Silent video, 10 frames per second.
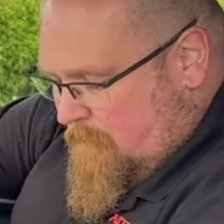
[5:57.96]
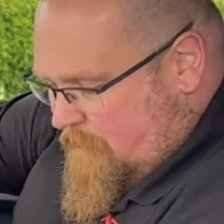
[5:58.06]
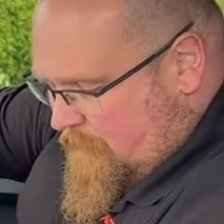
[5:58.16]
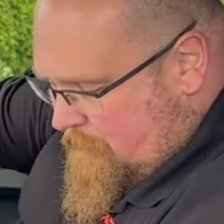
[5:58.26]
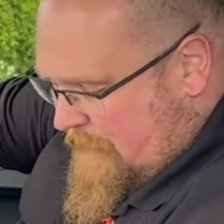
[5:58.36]
the
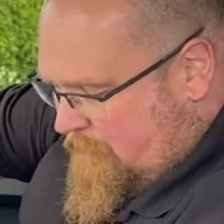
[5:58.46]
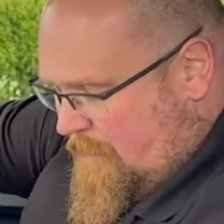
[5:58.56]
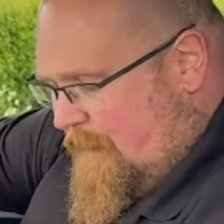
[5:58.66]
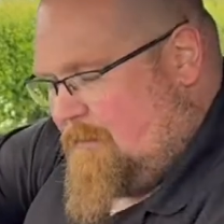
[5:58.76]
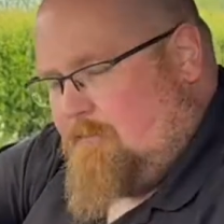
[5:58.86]
other area
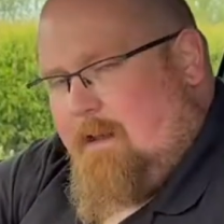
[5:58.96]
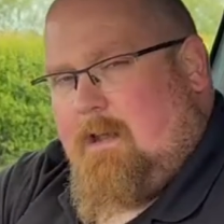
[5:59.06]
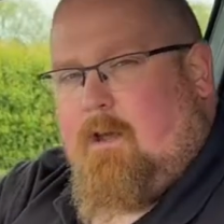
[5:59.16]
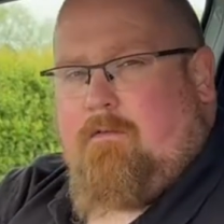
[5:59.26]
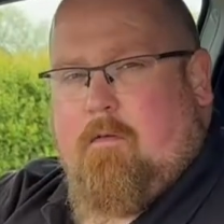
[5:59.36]
is really
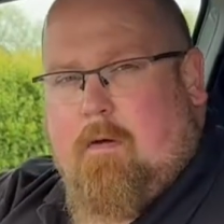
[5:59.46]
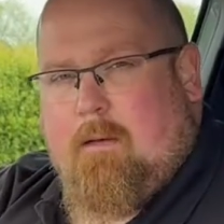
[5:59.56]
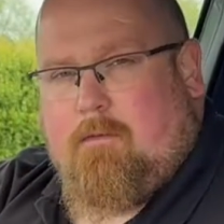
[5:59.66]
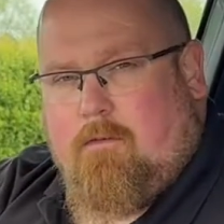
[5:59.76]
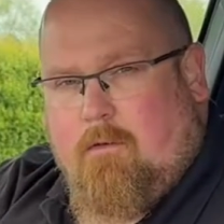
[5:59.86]
good for
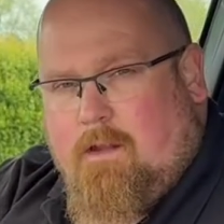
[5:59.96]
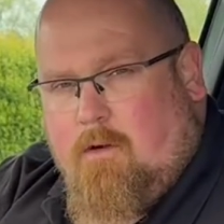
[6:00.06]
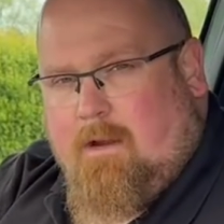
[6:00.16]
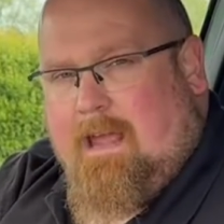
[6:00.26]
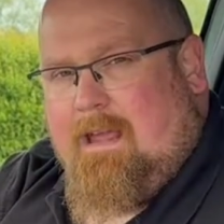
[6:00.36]
perhaps storing your
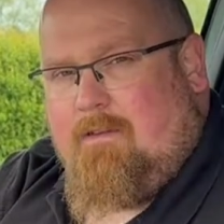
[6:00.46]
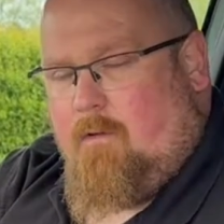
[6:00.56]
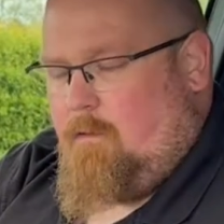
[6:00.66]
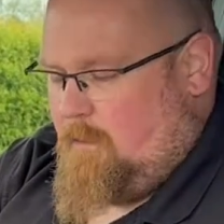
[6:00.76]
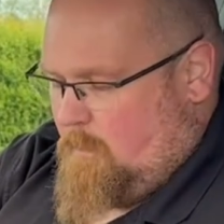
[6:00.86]
keys
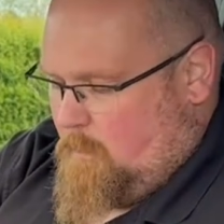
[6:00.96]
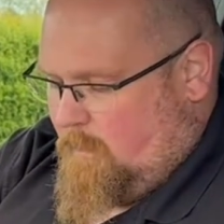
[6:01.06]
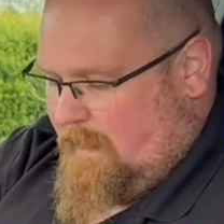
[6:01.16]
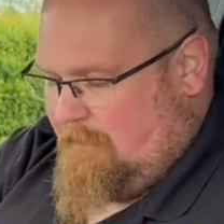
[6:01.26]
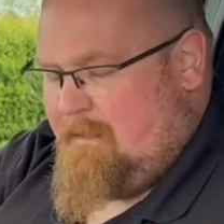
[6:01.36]
or your
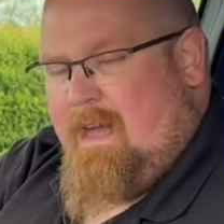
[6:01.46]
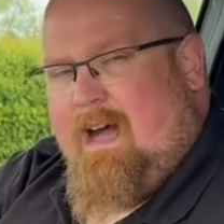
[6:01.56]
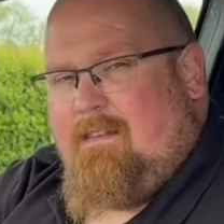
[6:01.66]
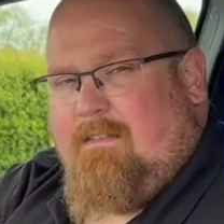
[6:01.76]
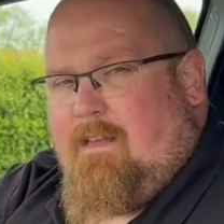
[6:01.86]
wallet,
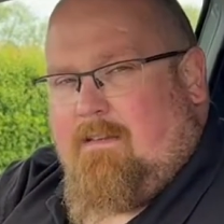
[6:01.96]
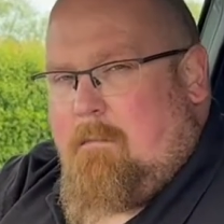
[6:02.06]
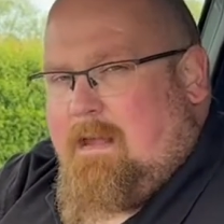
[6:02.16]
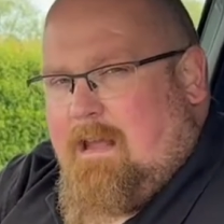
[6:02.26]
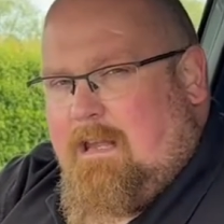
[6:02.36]
and that doesn't
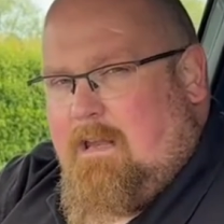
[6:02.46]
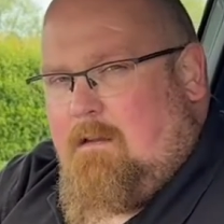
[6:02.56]
make any